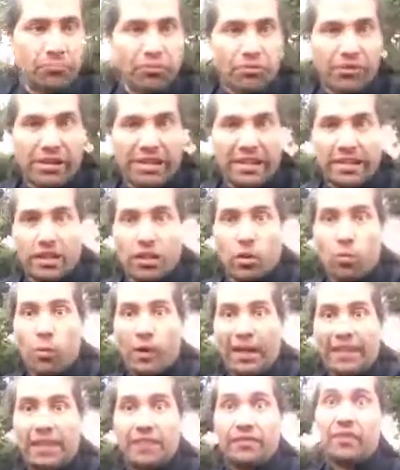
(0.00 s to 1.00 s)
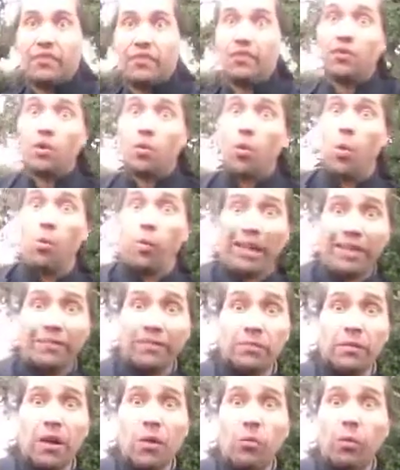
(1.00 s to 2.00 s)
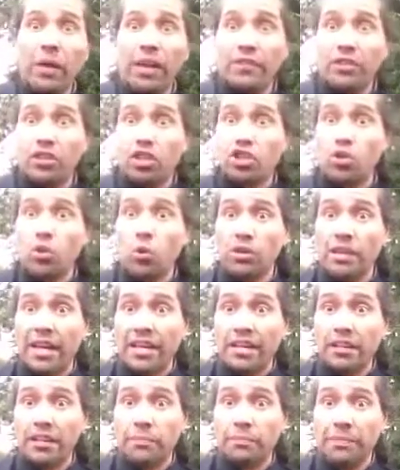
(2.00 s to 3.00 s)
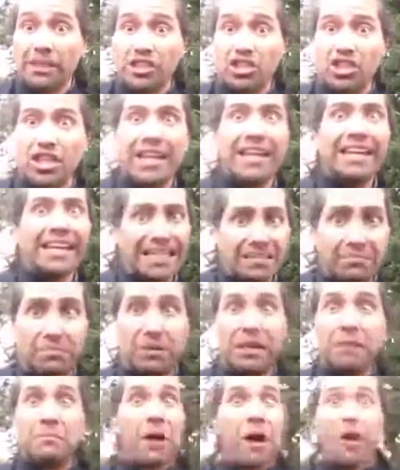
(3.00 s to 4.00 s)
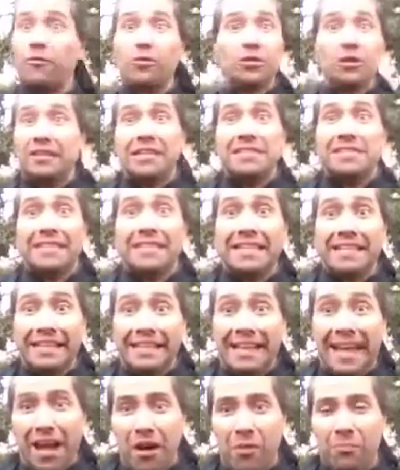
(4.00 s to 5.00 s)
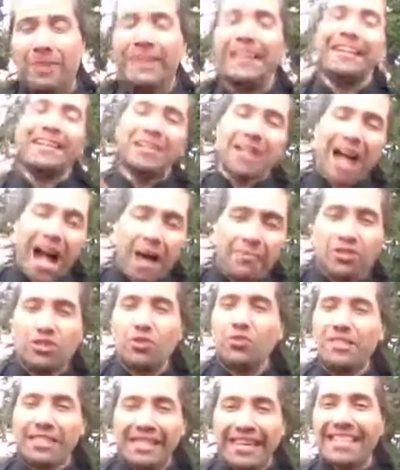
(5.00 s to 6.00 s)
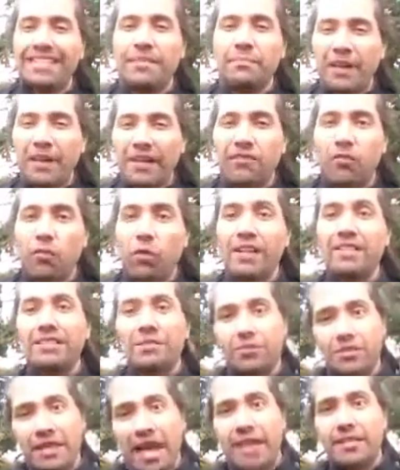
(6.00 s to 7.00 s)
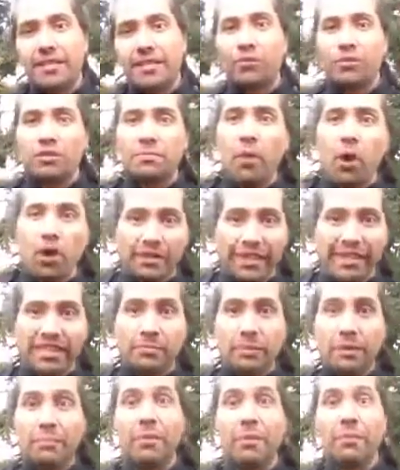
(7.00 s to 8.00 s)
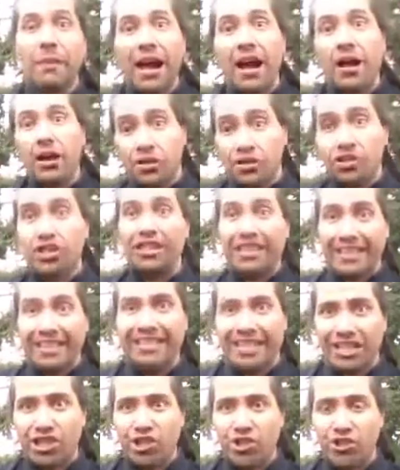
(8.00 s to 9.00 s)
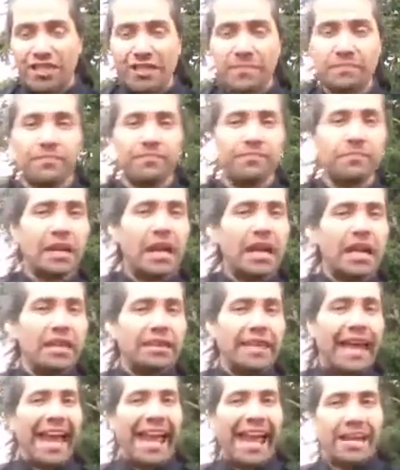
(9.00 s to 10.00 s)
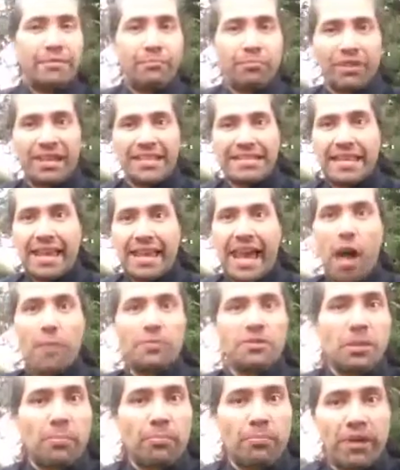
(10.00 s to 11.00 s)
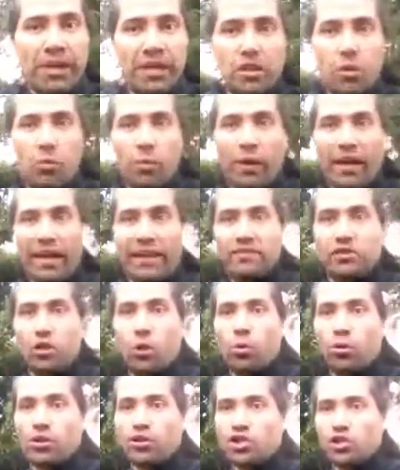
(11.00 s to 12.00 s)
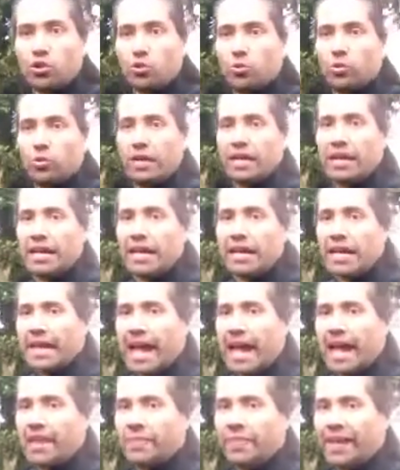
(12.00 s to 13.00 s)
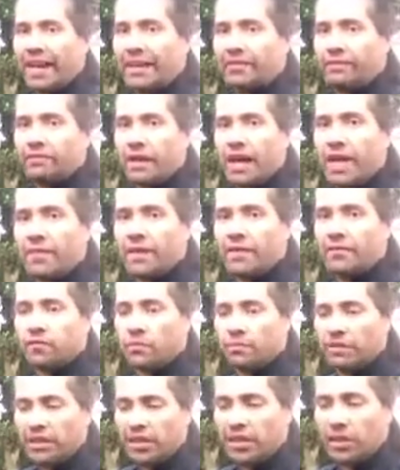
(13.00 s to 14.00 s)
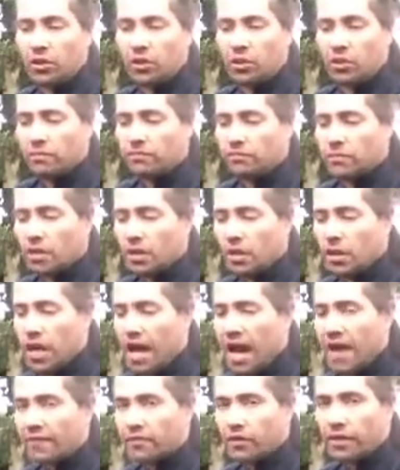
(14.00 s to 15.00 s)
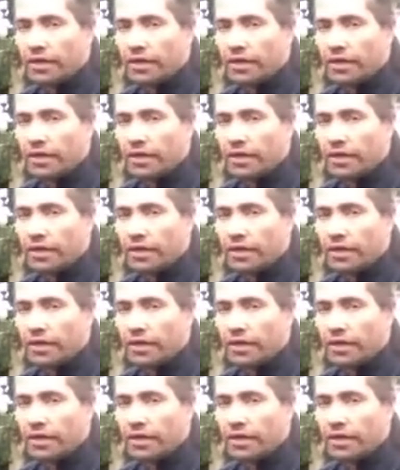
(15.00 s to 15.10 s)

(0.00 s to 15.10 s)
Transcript: bringing in a wave, even though a wave on the shoreline on a beach. It's pretty powerful. It doesn't need any help. I'm just using it as a metaphor, as it was parlayed to me by my other Hsing I teachers. The hand brings it, helps to bring in the wave towards you, and then from here, after